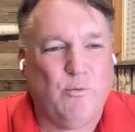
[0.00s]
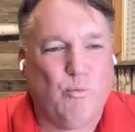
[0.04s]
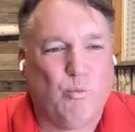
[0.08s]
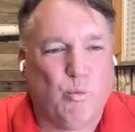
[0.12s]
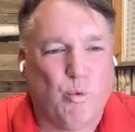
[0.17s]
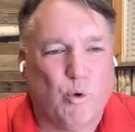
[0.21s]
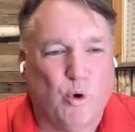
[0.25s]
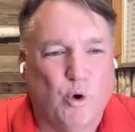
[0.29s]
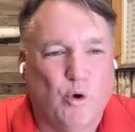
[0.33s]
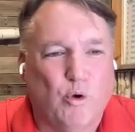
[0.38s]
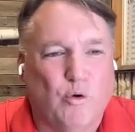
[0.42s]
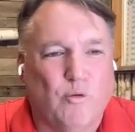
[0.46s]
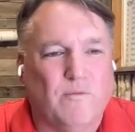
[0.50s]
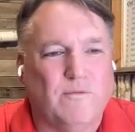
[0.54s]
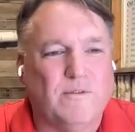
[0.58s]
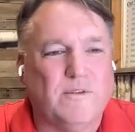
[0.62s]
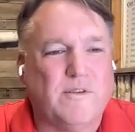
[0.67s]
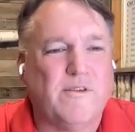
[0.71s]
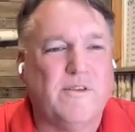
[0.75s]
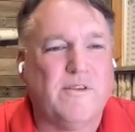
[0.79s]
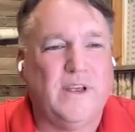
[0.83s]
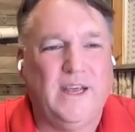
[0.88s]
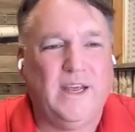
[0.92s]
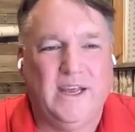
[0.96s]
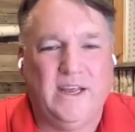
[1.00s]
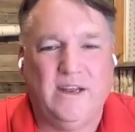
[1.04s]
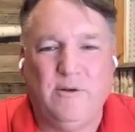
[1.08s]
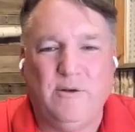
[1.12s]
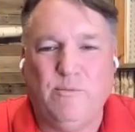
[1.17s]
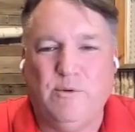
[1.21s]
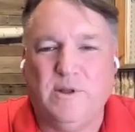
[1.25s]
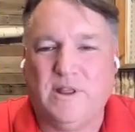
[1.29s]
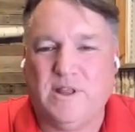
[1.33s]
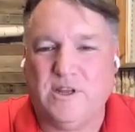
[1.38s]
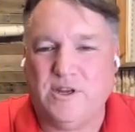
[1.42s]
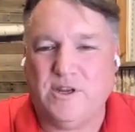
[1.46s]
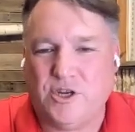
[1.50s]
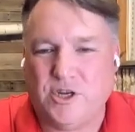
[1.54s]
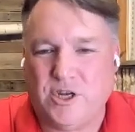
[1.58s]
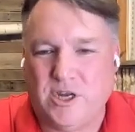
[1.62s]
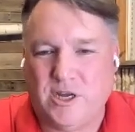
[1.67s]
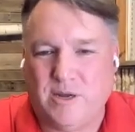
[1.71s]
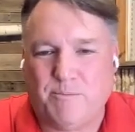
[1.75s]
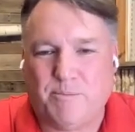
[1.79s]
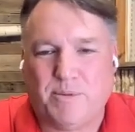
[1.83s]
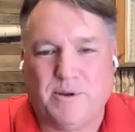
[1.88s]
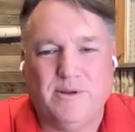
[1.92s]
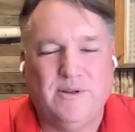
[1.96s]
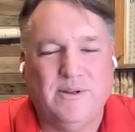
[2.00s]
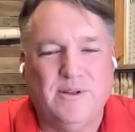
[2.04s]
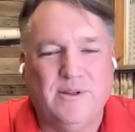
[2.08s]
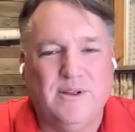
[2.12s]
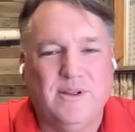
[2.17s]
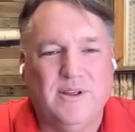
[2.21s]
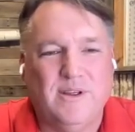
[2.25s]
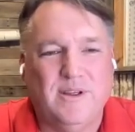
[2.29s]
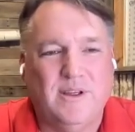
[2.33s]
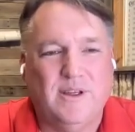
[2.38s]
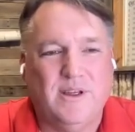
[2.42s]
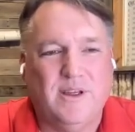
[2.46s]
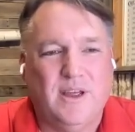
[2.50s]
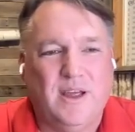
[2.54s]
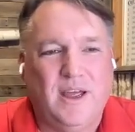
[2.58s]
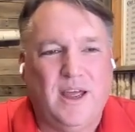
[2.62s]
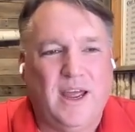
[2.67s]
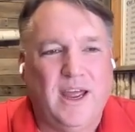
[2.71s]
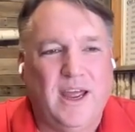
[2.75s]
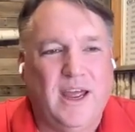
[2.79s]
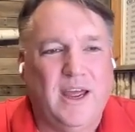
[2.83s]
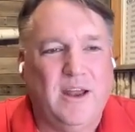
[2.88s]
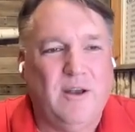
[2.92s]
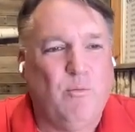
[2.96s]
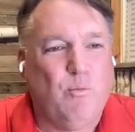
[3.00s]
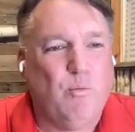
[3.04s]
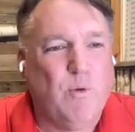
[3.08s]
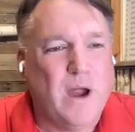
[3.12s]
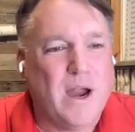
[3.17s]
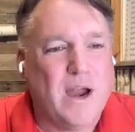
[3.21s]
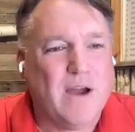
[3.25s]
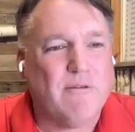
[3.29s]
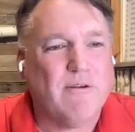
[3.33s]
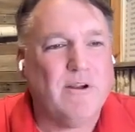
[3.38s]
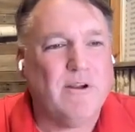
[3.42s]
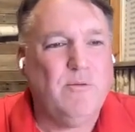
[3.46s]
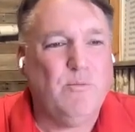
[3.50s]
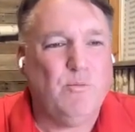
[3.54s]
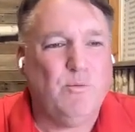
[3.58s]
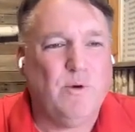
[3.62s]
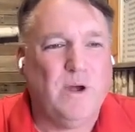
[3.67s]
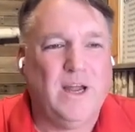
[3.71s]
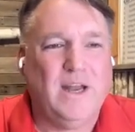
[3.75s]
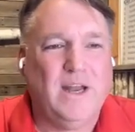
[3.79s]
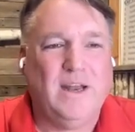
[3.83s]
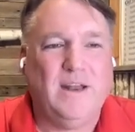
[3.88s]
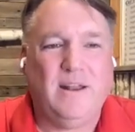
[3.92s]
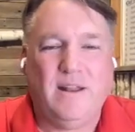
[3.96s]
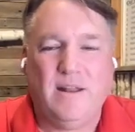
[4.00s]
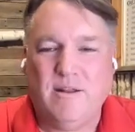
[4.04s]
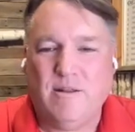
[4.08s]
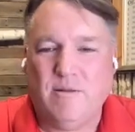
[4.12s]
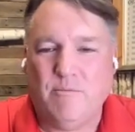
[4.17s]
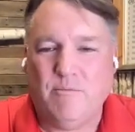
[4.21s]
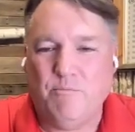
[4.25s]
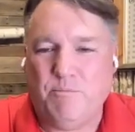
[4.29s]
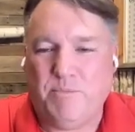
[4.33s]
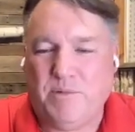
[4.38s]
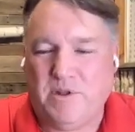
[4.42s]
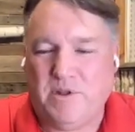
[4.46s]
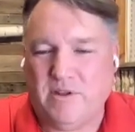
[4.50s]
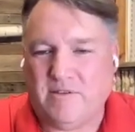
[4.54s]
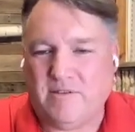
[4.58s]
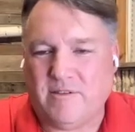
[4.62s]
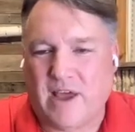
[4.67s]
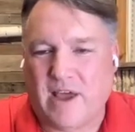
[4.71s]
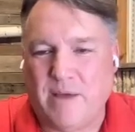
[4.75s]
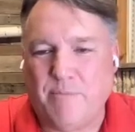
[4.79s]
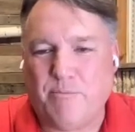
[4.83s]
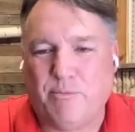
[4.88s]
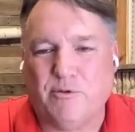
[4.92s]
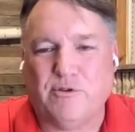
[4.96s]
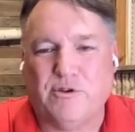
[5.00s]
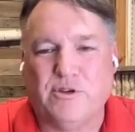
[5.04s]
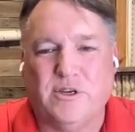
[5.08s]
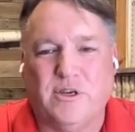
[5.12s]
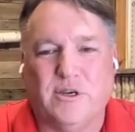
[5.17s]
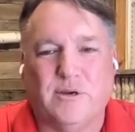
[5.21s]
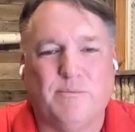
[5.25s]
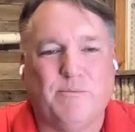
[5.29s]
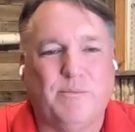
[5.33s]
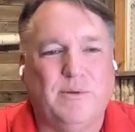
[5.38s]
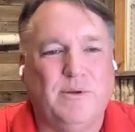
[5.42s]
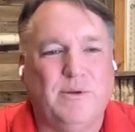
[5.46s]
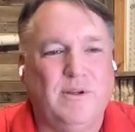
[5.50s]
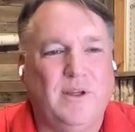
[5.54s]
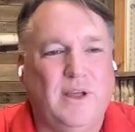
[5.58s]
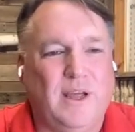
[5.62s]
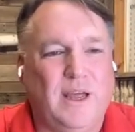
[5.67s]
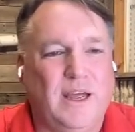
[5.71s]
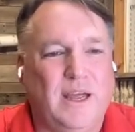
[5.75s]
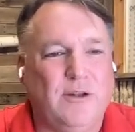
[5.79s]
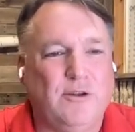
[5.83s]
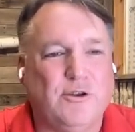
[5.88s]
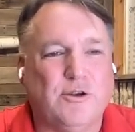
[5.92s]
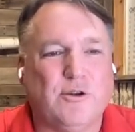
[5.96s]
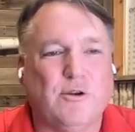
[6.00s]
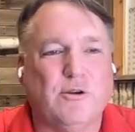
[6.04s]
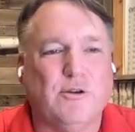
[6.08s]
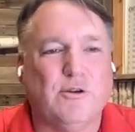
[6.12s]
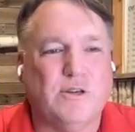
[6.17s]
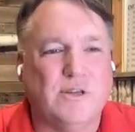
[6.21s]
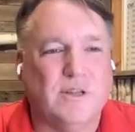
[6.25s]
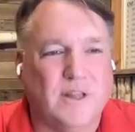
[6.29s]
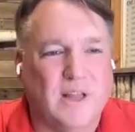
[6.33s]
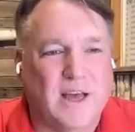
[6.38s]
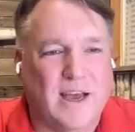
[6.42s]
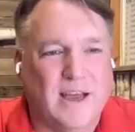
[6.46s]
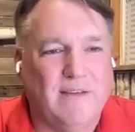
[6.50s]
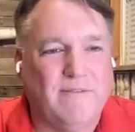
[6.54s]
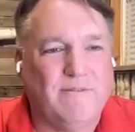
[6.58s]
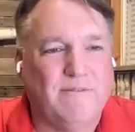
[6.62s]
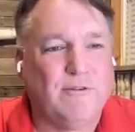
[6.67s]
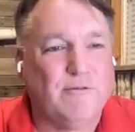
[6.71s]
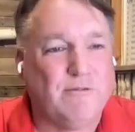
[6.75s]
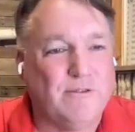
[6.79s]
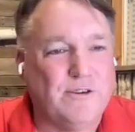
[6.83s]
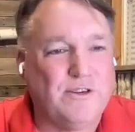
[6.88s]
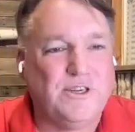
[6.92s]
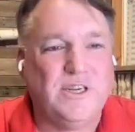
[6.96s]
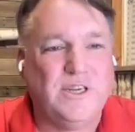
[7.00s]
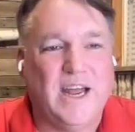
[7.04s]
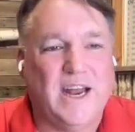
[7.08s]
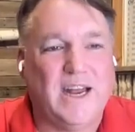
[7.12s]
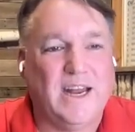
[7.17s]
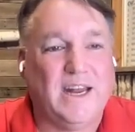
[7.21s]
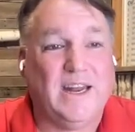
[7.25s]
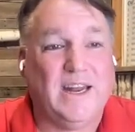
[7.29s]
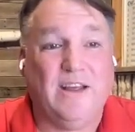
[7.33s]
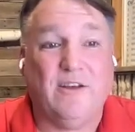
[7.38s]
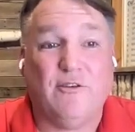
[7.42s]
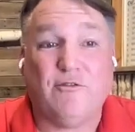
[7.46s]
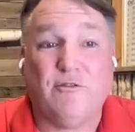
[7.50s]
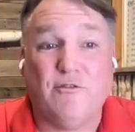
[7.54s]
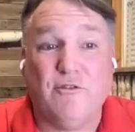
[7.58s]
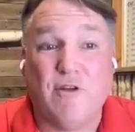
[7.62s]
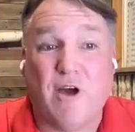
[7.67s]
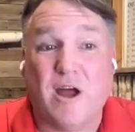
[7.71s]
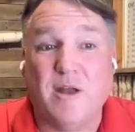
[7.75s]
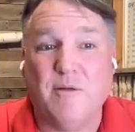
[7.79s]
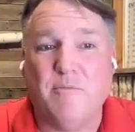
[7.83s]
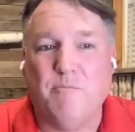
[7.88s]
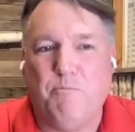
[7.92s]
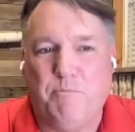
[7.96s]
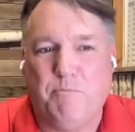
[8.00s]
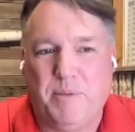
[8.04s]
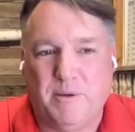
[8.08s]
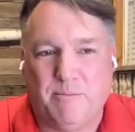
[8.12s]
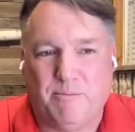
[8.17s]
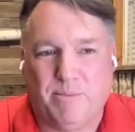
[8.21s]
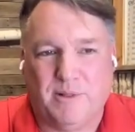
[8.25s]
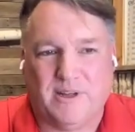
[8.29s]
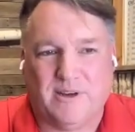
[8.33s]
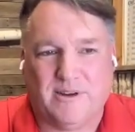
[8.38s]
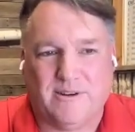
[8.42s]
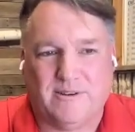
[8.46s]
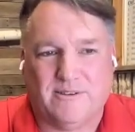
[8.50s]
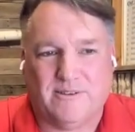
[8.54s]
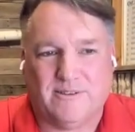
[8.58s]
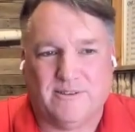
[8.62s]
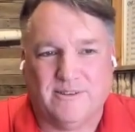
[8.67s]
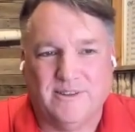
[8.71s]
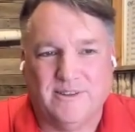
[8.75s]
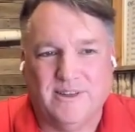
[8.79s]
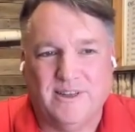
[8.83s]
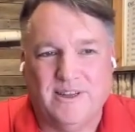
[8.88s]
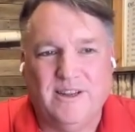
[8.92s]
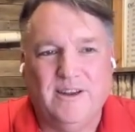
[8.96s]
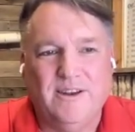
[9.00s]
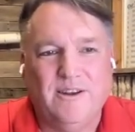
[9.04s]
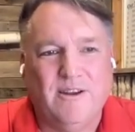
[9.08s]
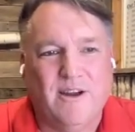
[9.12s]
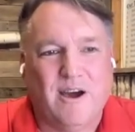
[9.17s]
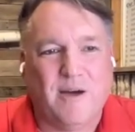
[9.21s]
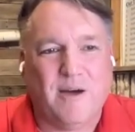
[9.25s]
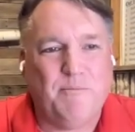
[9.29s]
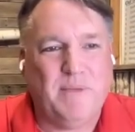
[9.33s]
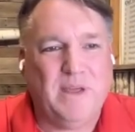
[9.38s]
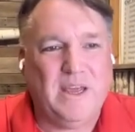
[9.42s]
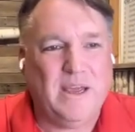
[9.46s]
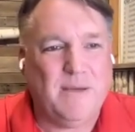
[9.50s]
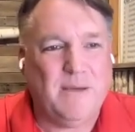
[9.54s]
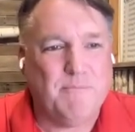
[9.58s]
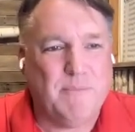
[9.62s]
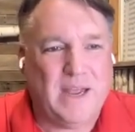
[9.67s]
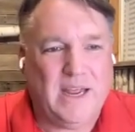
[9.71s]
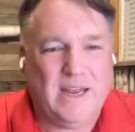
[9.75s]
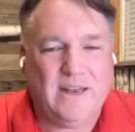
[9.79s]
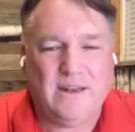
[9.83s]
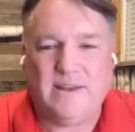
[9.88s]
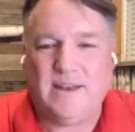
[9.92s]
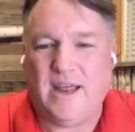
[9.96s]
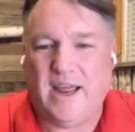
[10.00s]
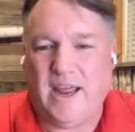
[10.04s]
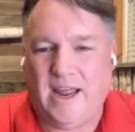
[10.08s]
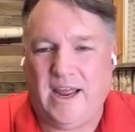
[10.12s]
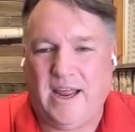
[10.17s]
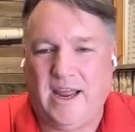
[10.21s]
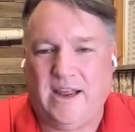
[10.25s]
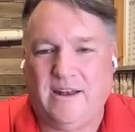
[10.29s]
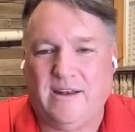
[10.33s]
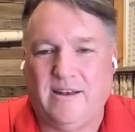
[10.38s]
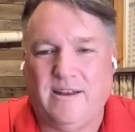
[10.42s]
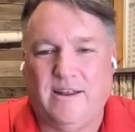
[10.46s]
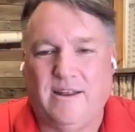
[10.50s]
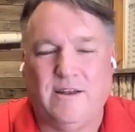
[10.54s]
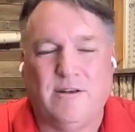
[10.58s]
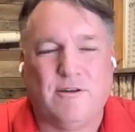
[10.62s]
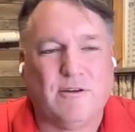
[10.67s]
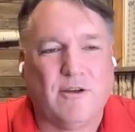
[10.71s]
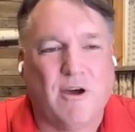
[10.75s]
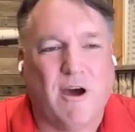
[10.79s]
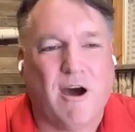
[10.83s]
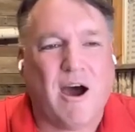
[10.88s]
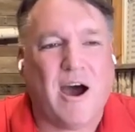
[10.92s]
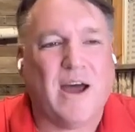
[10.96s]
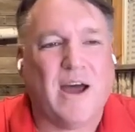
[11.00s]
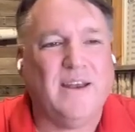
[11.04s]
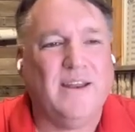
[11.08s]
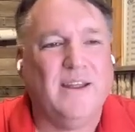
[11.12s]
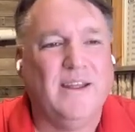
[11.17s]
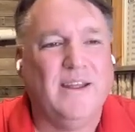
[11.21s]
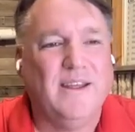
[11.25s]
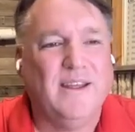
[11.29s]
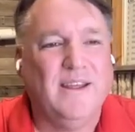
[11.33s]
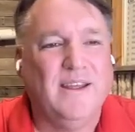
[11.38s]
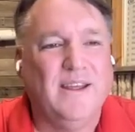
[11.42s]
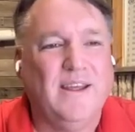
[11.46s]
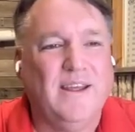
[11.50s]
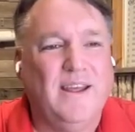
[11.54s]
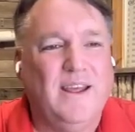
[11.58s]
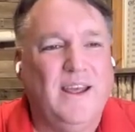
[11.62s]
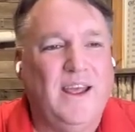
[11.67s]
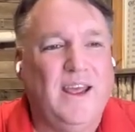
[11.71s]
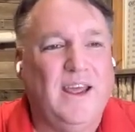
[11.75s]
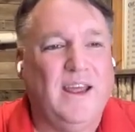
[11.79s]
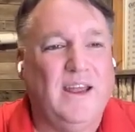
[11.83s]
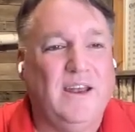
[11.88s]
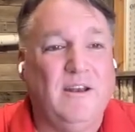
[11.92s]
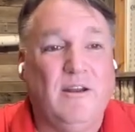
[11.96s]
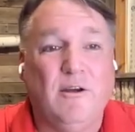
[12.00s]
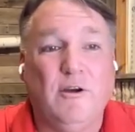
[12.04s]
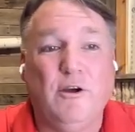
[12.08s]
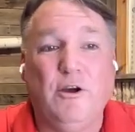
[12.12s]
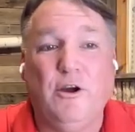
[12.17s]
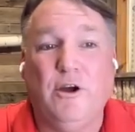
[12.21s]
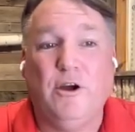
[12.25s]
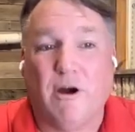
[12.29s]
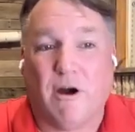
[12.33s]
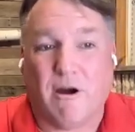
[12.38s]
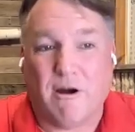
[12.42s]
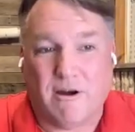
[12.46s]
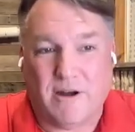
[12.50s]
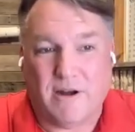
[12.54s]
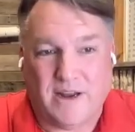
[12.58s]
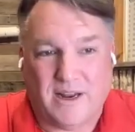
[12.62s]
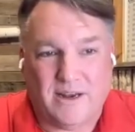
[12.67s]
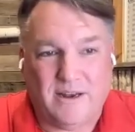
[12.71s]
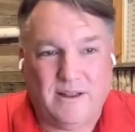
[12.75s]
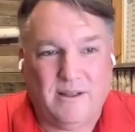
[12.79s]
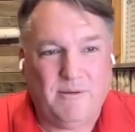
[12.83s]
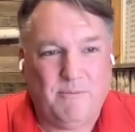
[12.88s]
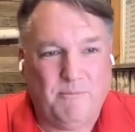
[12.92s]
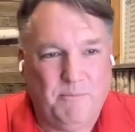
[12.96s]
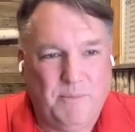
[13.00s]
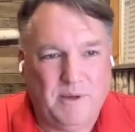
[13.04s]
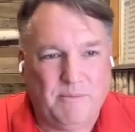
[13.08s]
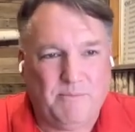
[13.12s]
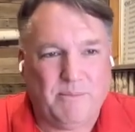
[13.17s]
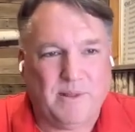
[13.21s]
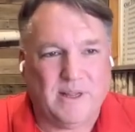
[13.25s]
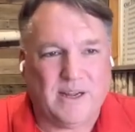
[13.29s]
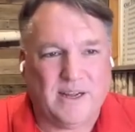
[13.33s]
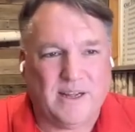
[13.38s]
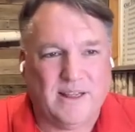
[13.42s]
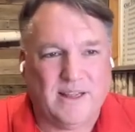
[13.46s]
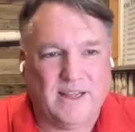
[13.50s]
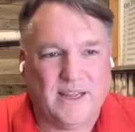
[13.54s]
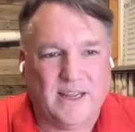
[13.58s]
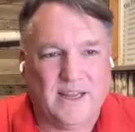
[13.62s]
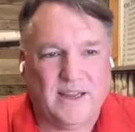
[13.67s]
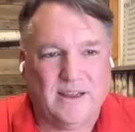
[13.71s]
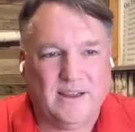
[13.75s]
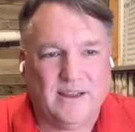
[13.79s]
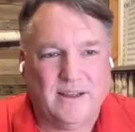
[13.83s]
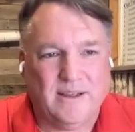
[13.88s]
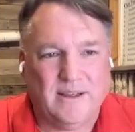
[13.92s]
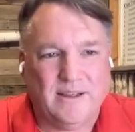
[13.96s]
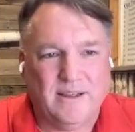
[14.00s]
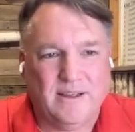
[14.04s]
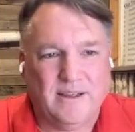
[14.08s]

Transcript: and wolves in with the sheep. And where and when discipleship in church life, Christianity is not biblical, not being maintained and taught and guarded biblically,